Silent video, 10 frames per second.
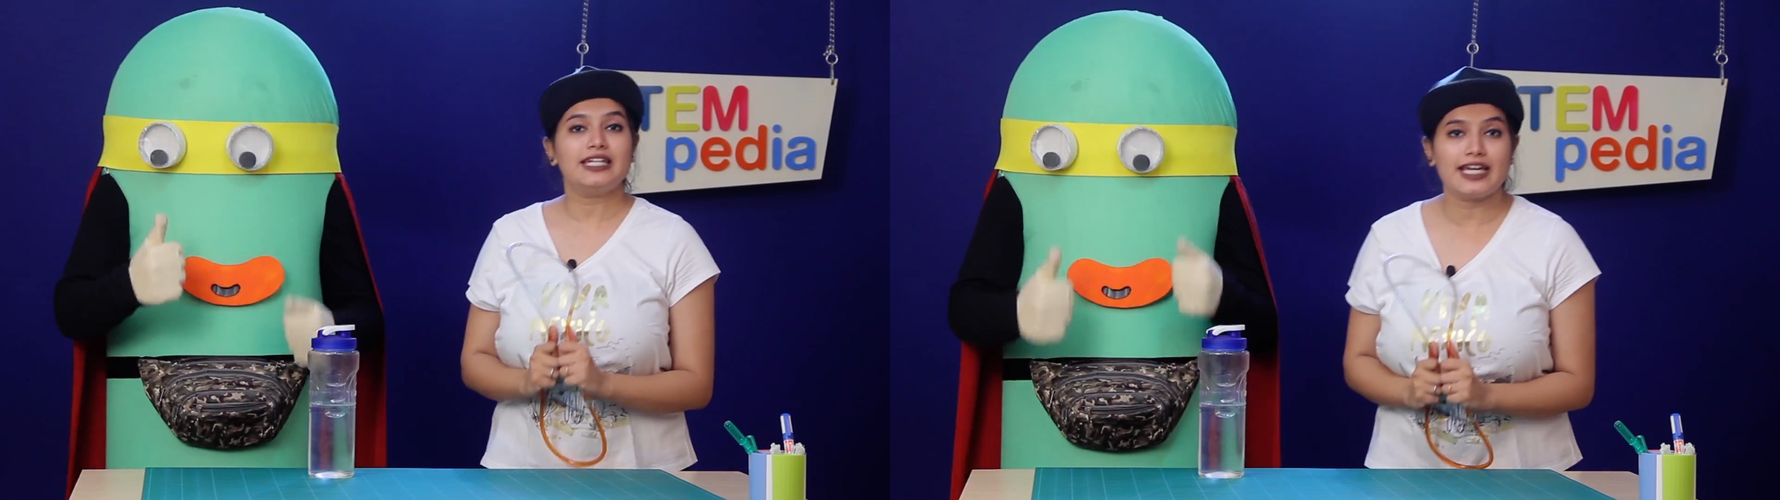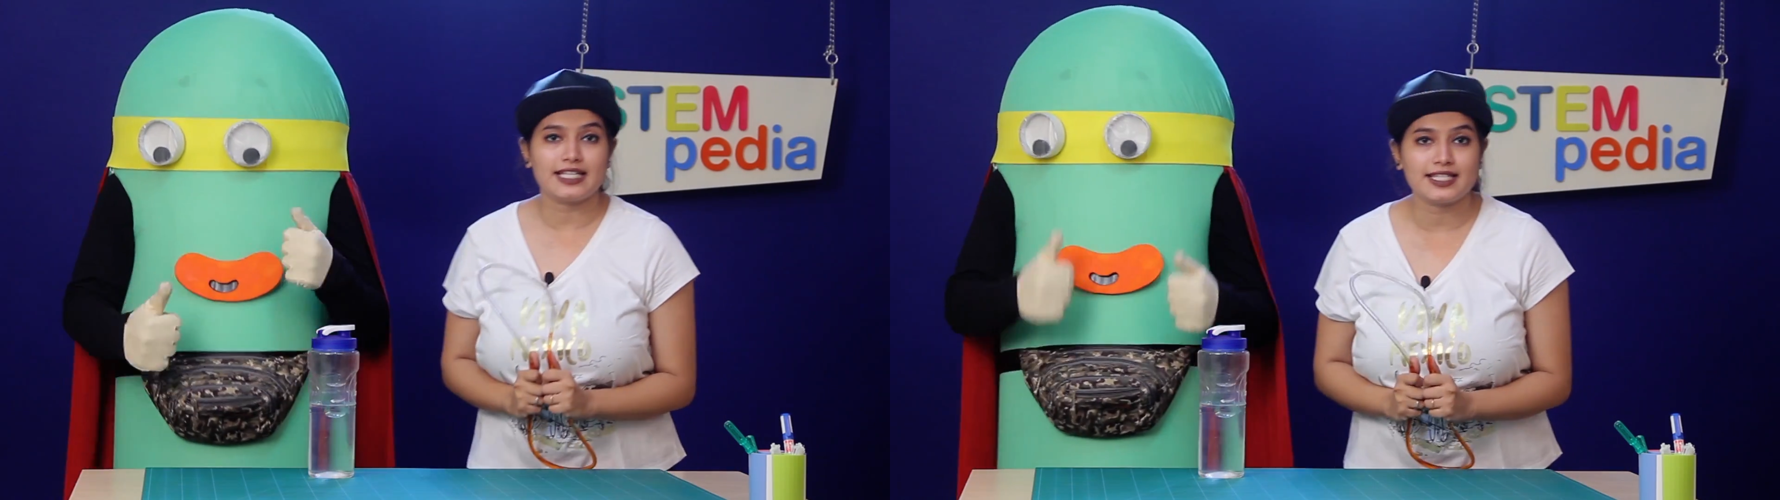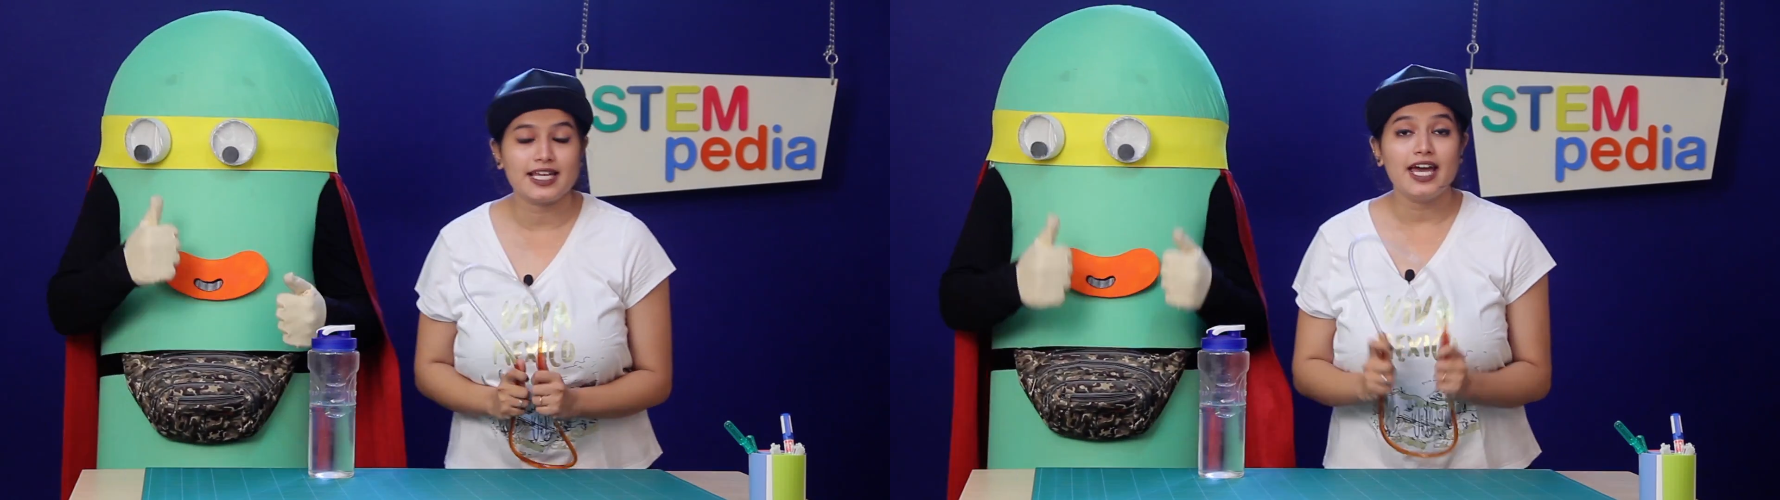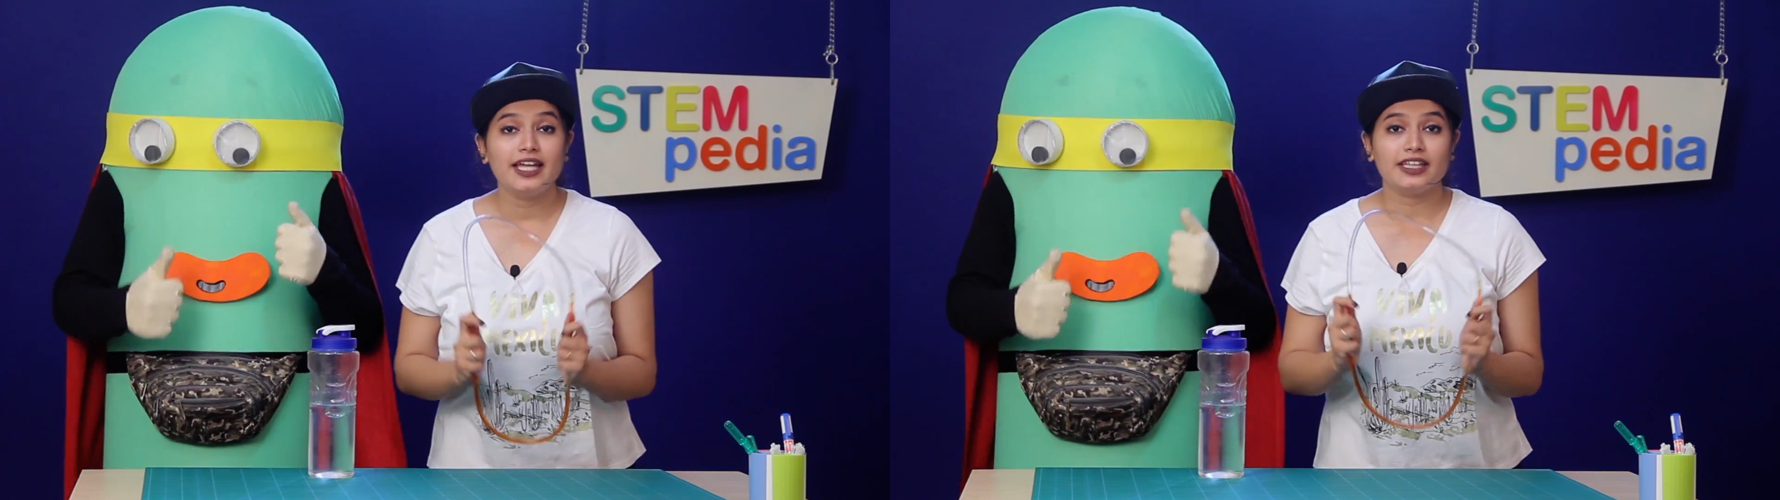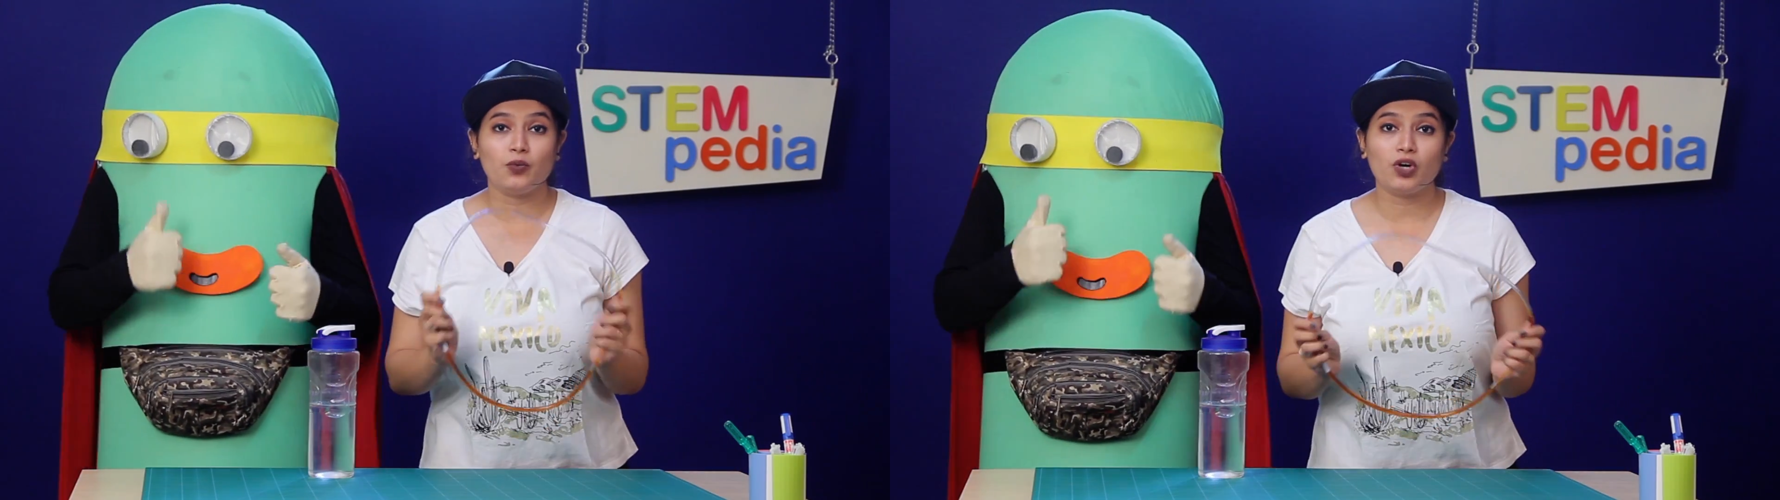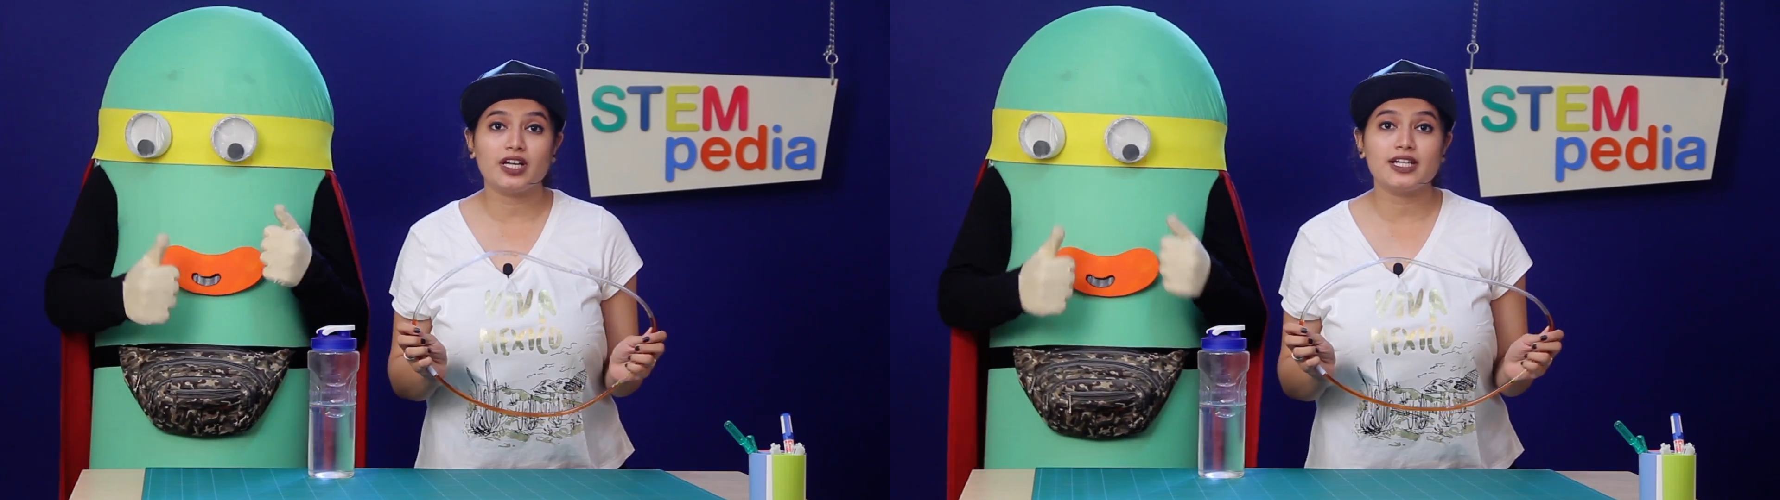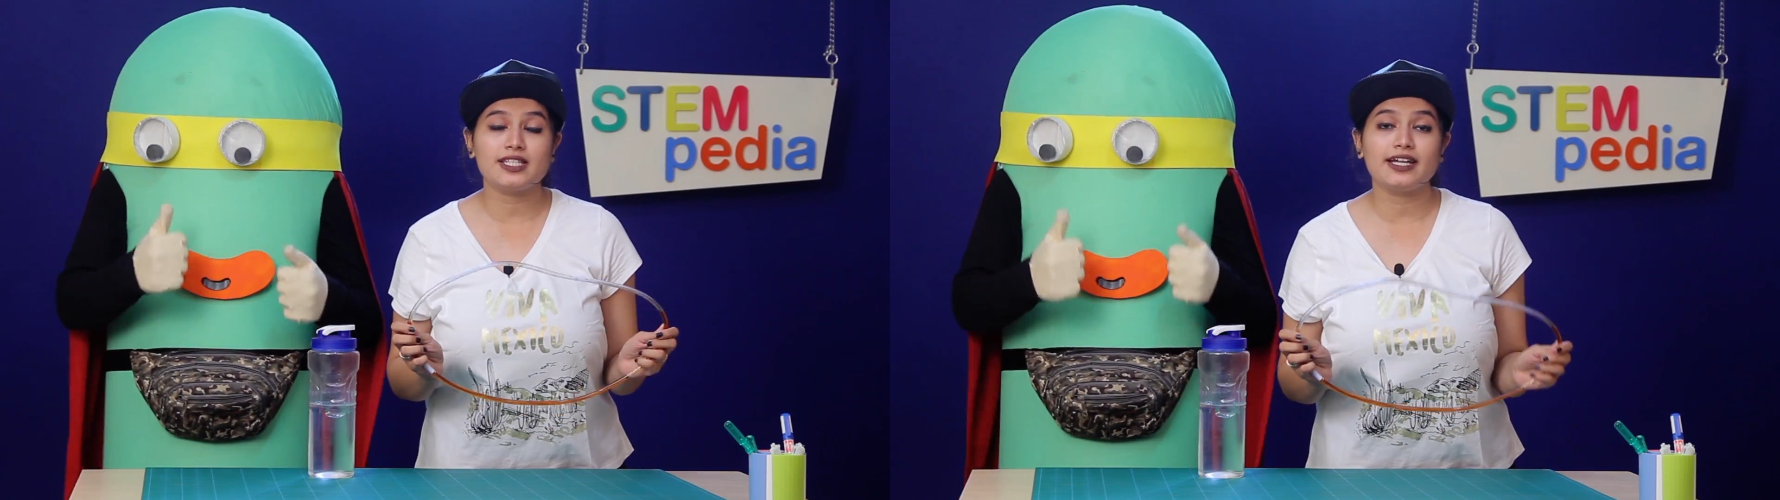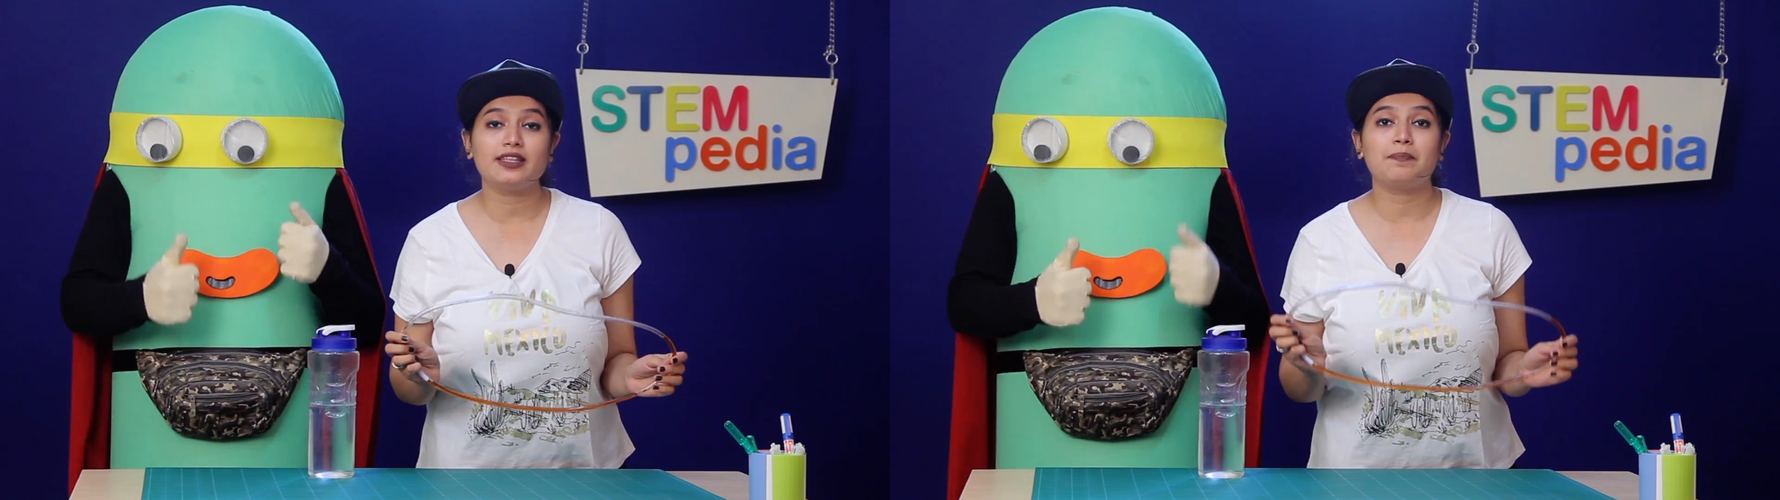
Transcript: Yes, the water inside